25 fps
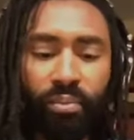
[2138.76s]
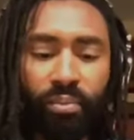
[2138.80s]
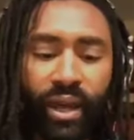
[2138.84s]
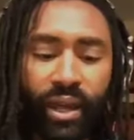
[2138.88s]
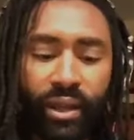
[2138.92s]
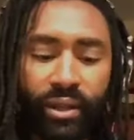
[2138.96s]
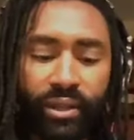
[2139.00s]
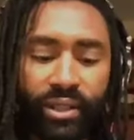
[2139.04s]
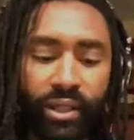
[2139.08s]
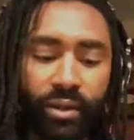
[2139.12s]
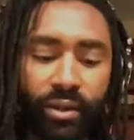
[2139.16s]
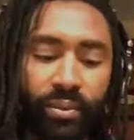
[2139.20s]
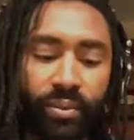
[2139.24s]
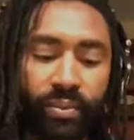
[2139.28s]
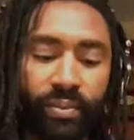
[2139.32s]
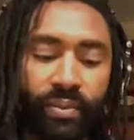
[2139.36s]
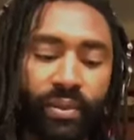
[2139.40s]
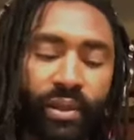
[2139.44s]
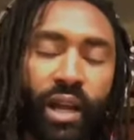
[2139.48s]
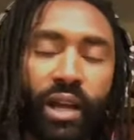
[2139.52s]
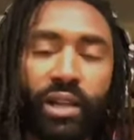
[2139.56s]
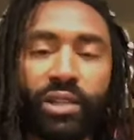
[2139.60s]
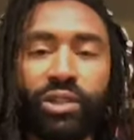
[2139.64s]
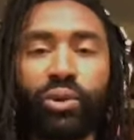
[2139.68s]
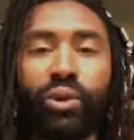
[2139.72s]
So
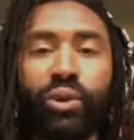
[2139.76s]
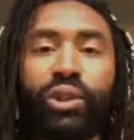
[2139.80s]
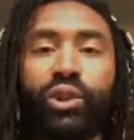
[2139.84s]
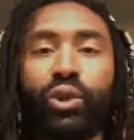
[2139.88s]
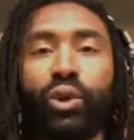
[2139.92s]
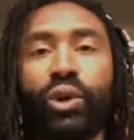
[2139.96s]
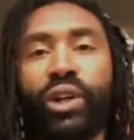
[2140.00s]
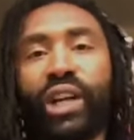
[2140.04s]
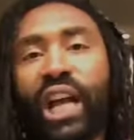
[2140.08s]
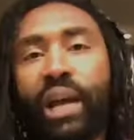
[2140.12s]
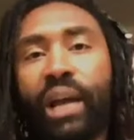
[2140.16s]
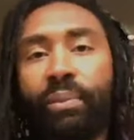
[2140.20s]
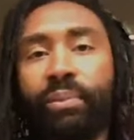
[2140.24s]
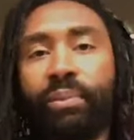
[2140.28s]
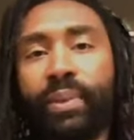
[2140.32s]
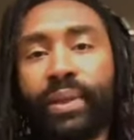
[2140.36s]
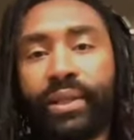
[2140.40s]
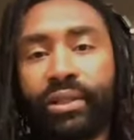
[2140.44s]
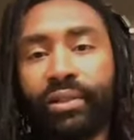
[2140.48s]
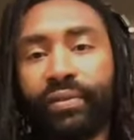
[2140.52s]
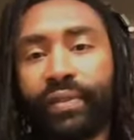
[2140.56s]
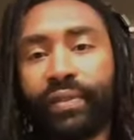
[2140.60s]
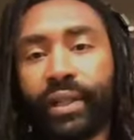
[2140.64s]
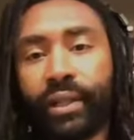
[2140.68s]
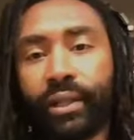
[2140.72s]
long story short, I'm in
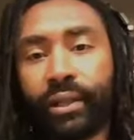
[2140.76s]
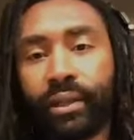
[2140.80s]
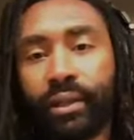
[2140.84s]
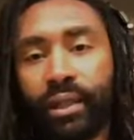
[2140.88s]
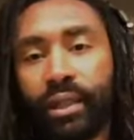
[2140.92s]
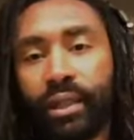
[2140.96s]
Pennsylvania.